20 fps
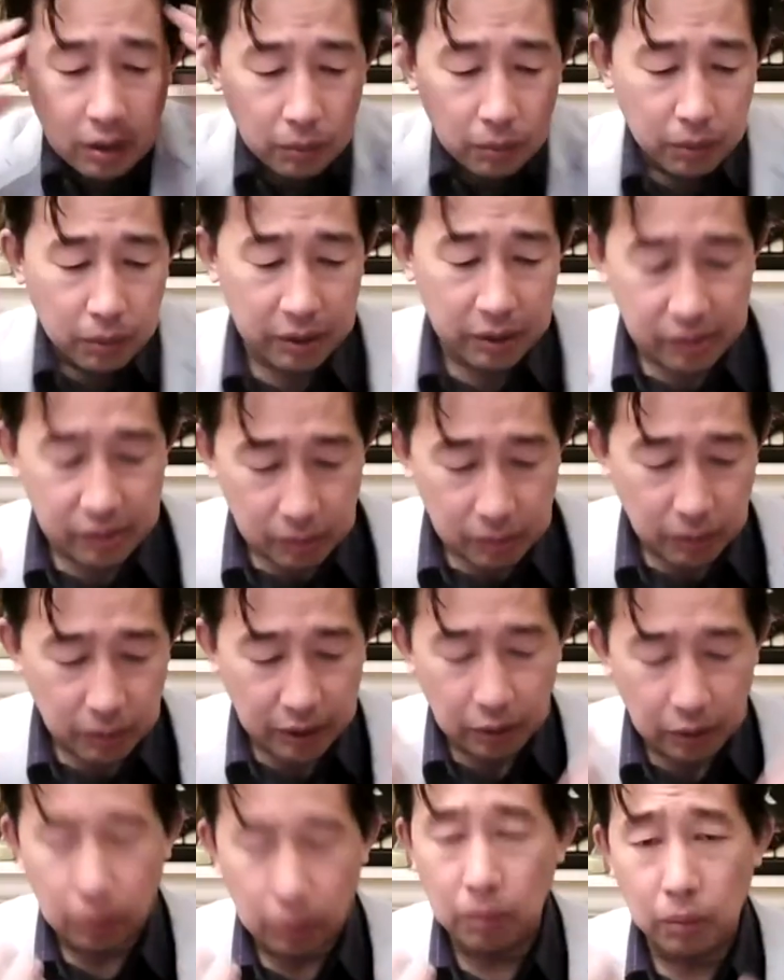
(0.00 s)
Whereas when
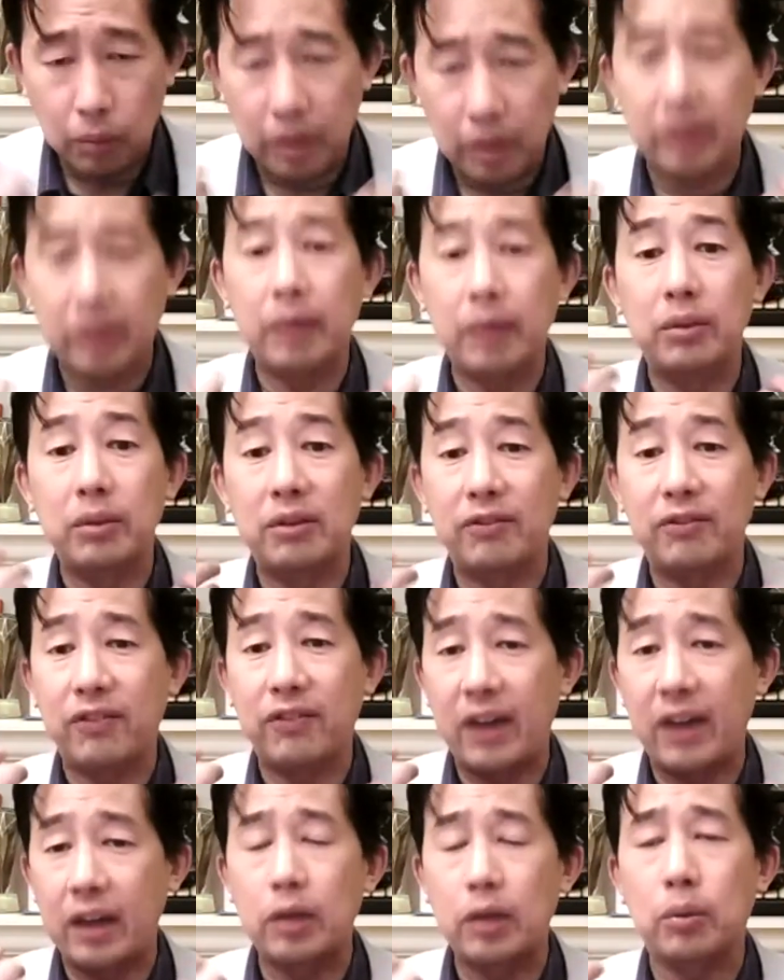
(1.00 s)
you're working with
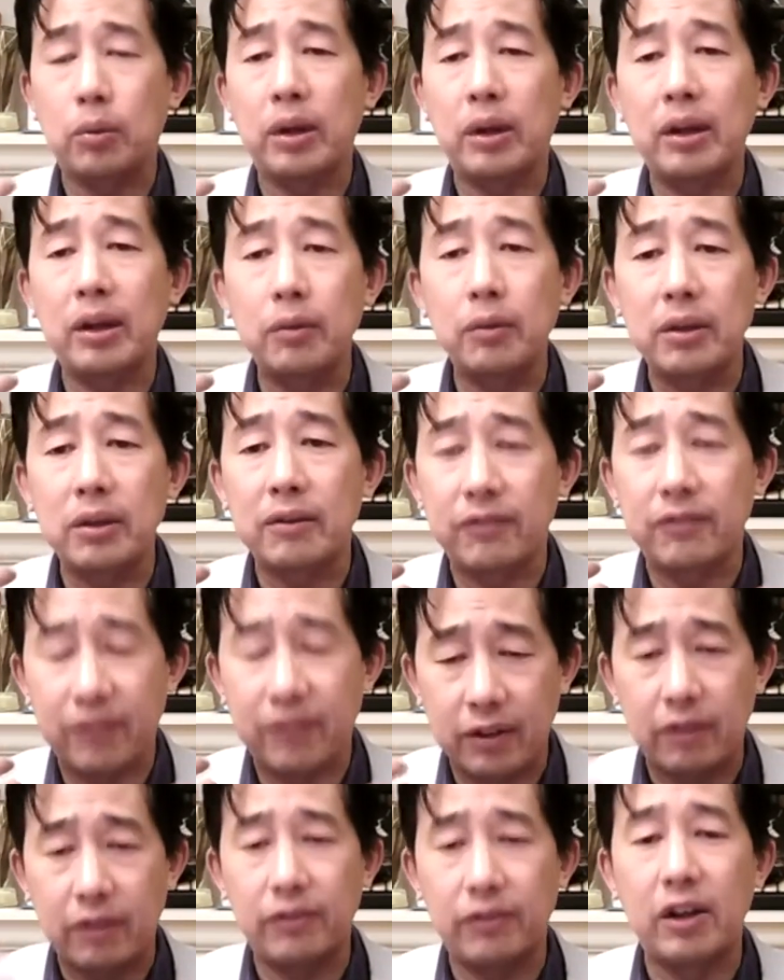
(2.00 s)
fear, you're working with a
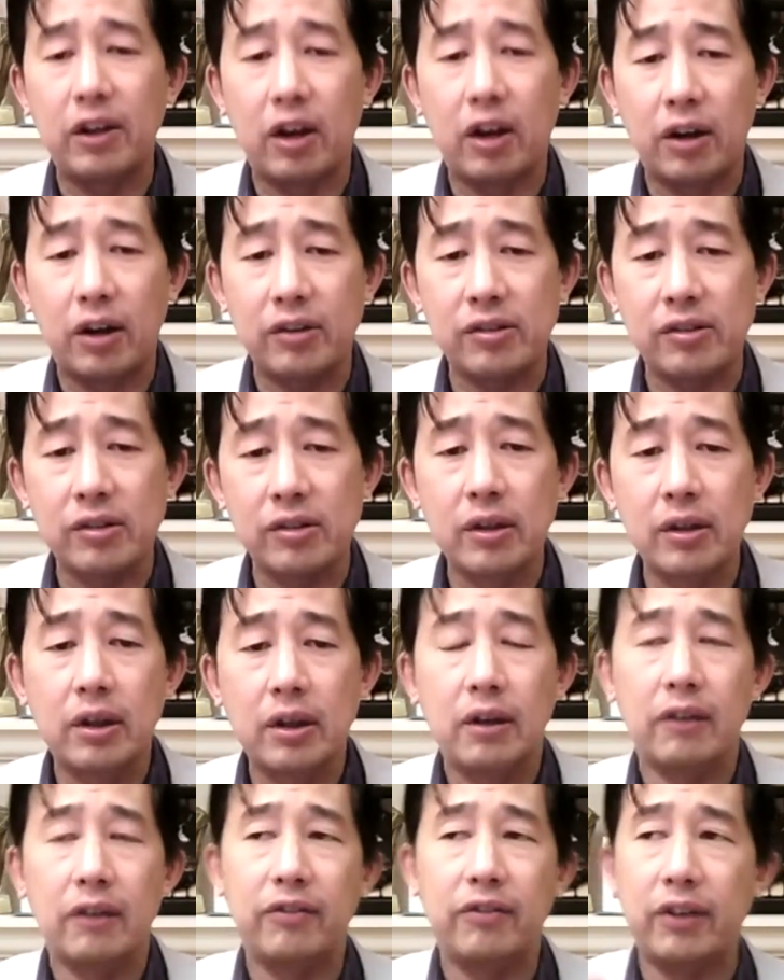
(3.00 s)
fear of loss,
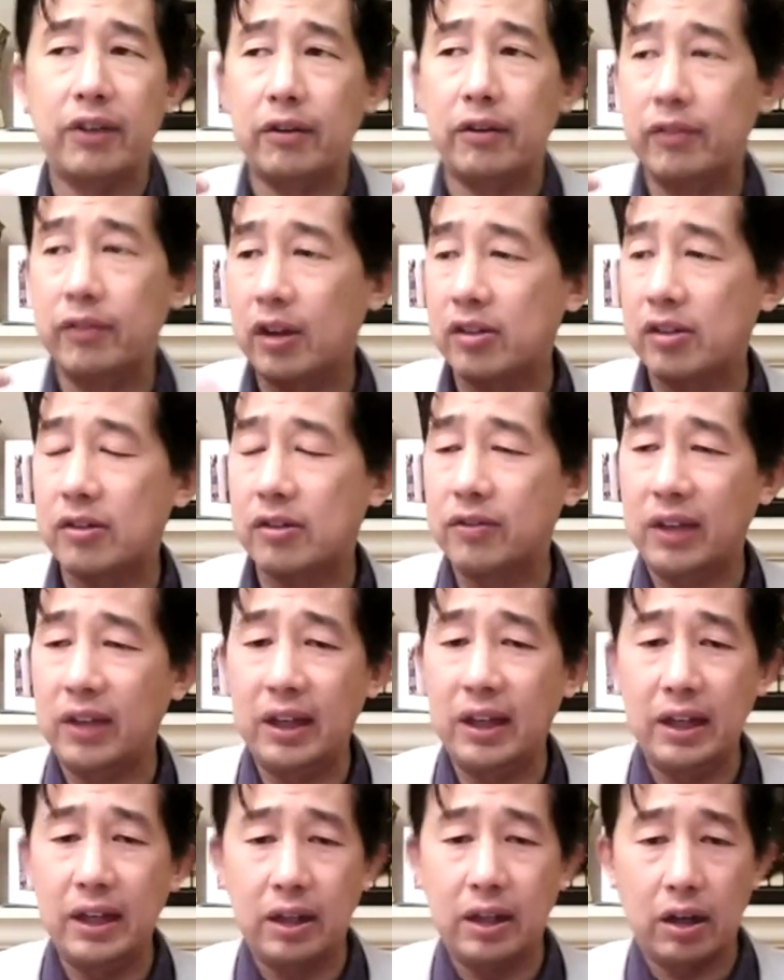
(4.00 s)
a fear of loss of
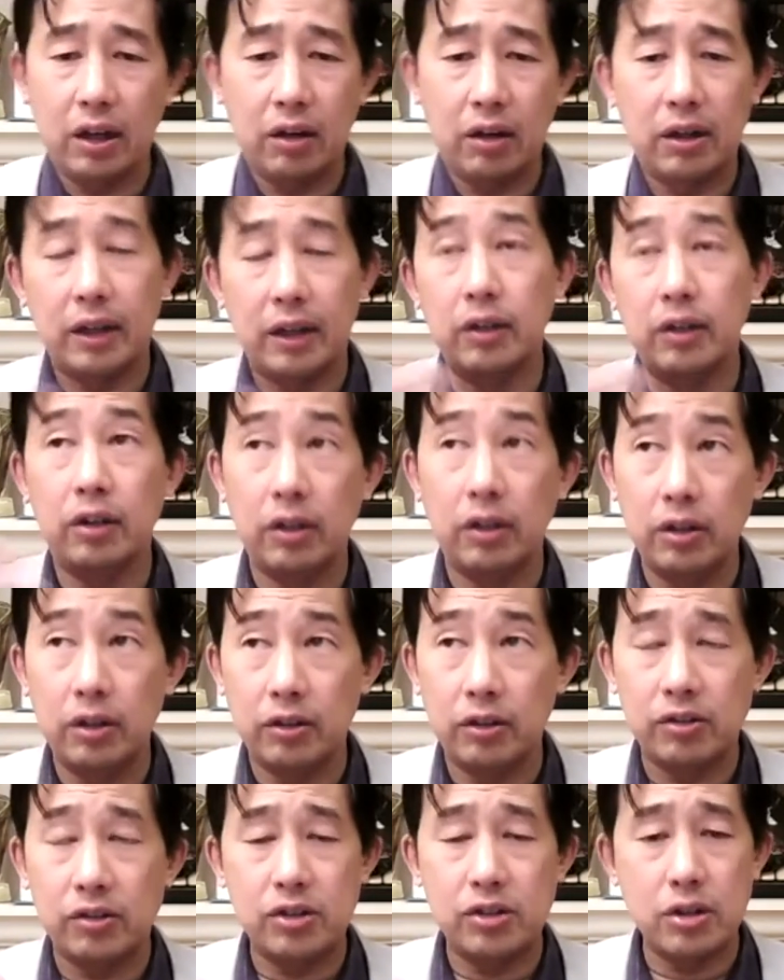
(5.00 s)
ego, like you're going to
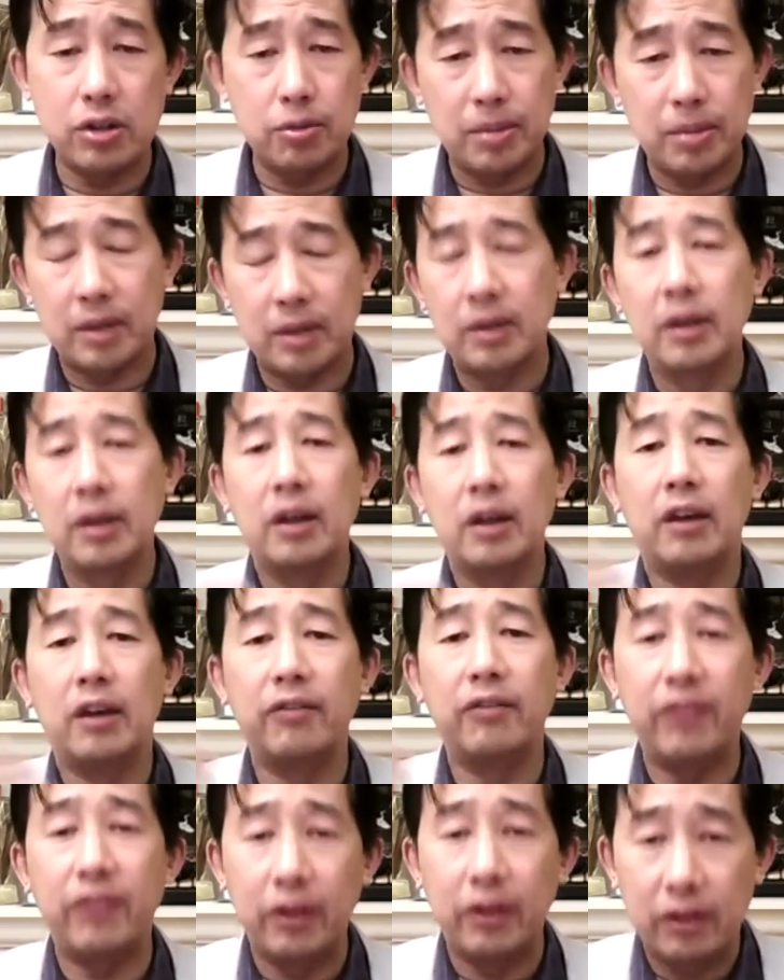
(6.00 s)
look stupid, a
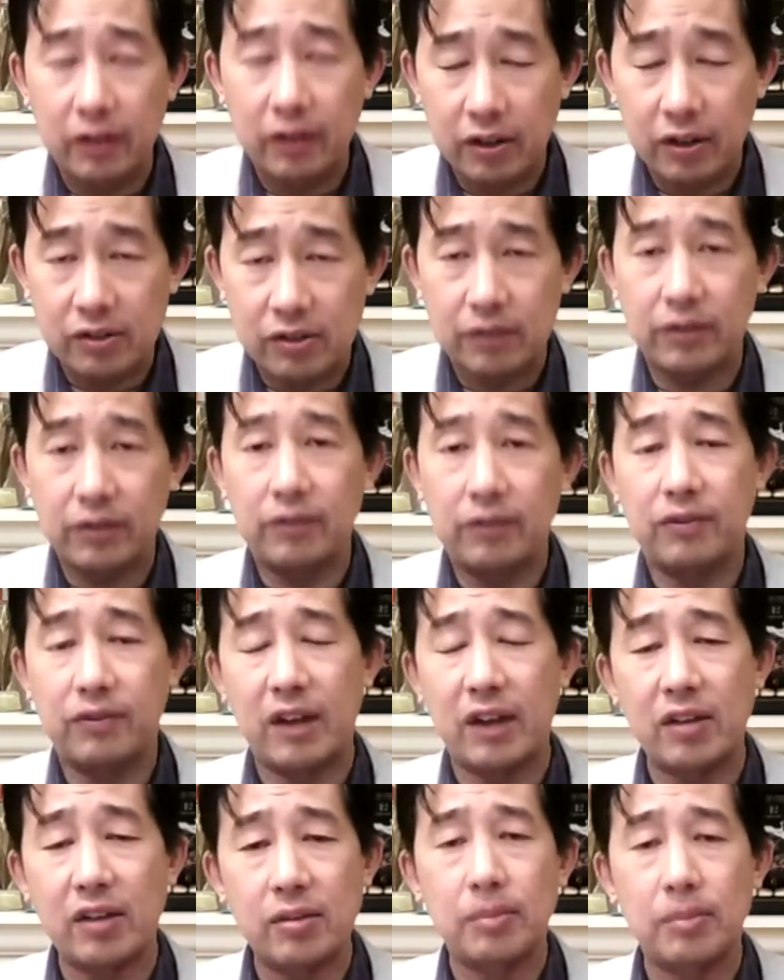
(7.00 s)
fear of loss of
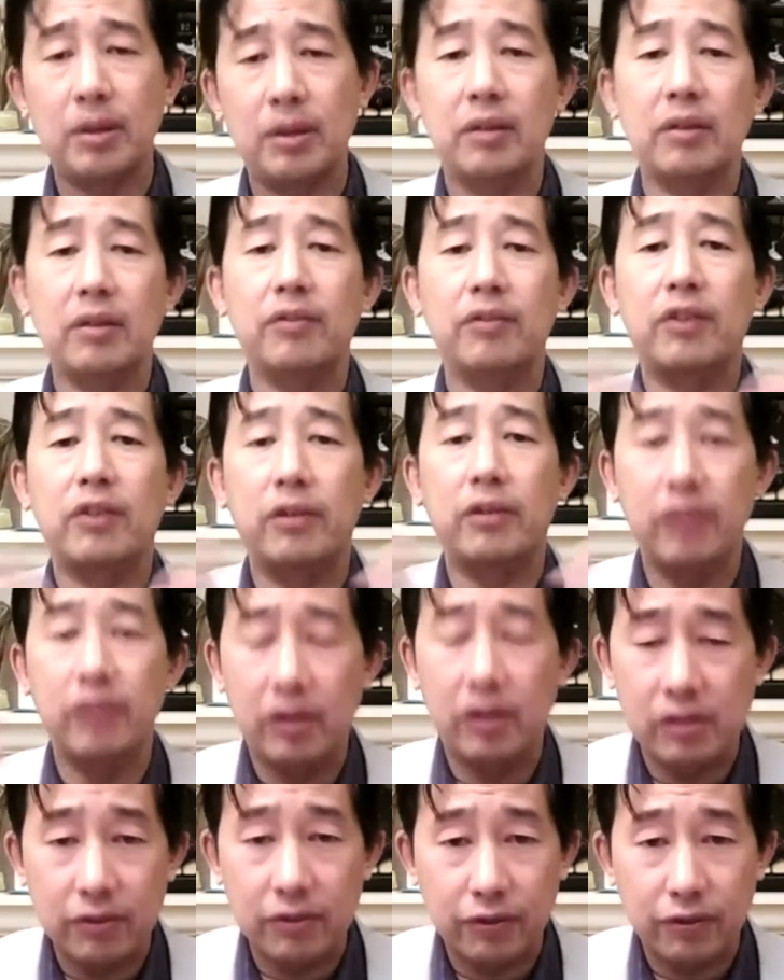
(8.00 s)
investment, a fear of
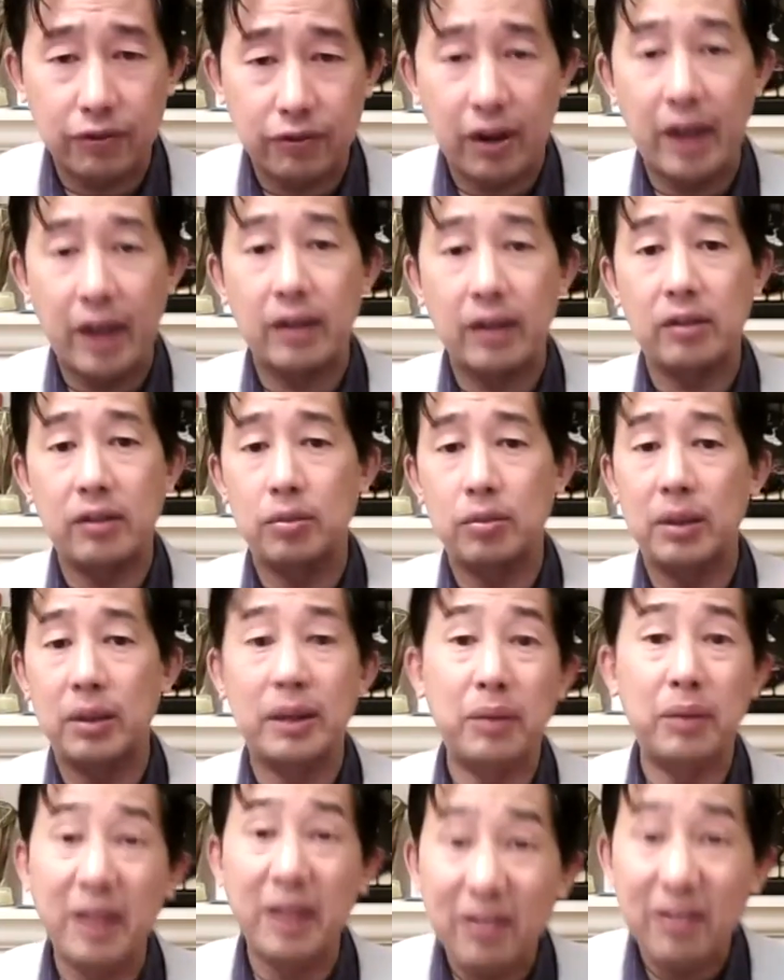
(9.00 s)
loss of friends. Well, they
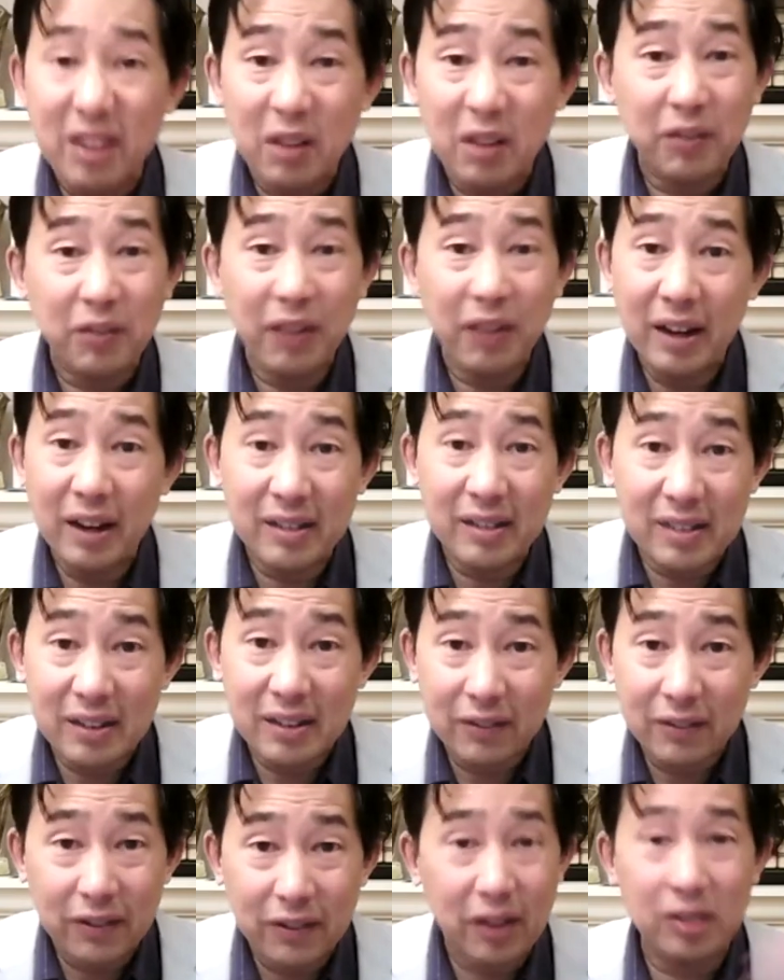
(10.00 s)
were never your friends in the
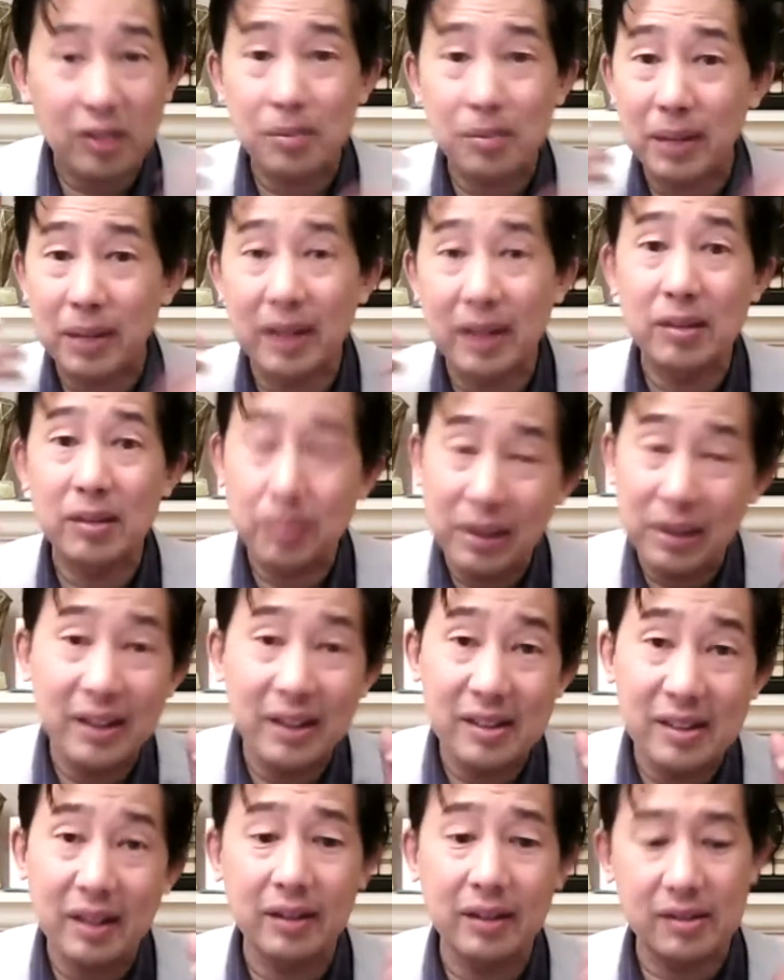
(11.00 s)
first place.
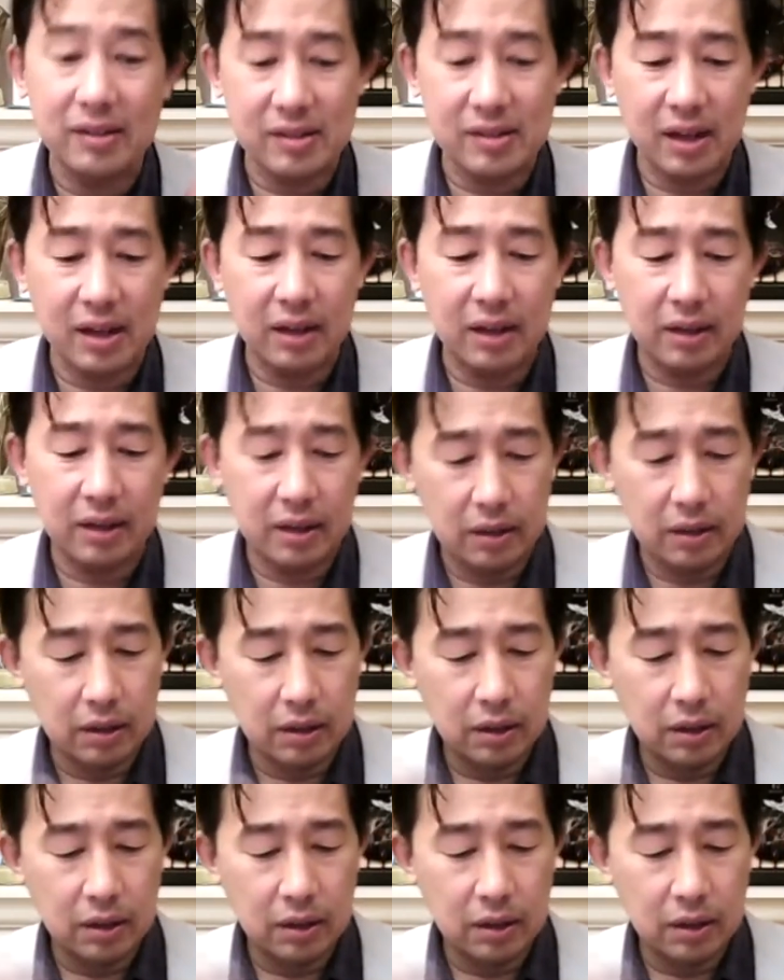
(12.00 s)
Please understand that.